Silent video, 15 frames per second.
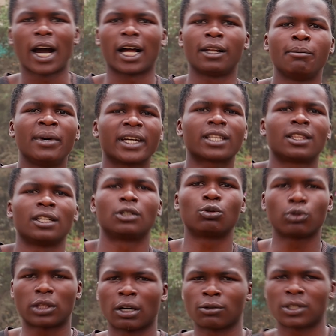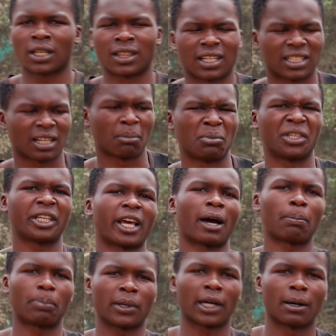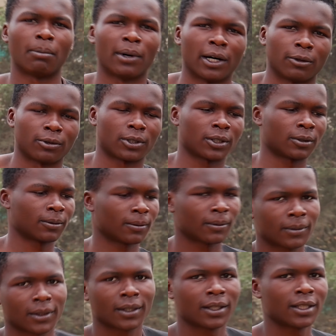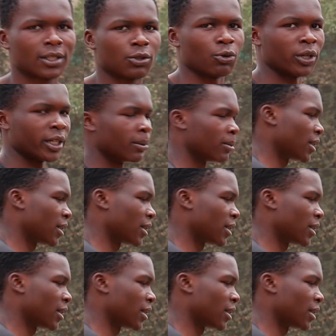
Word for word: I'll make the two thousand that I'm yapping about. Situende